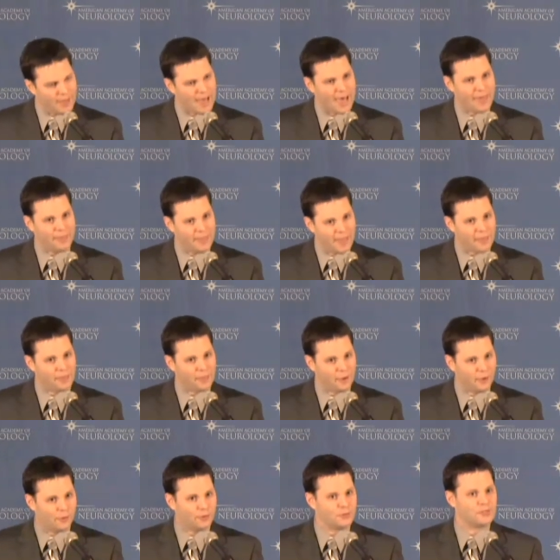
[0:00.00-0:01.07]
and then
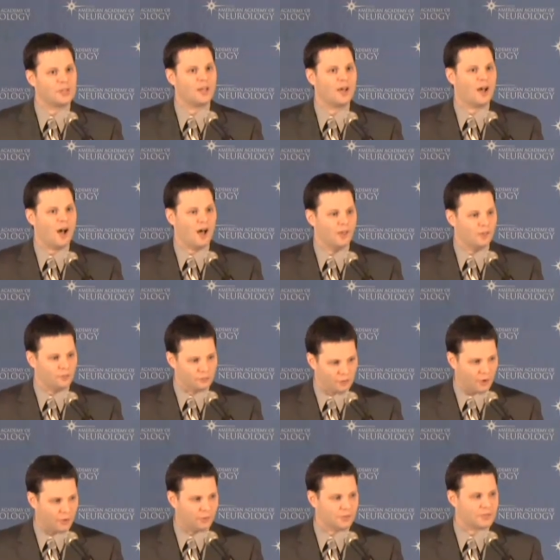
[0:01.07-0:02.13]
those on the
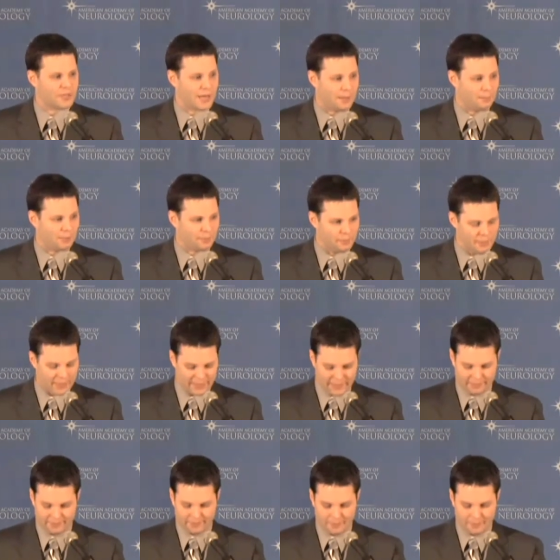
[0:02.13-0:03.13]
phone, time permitting.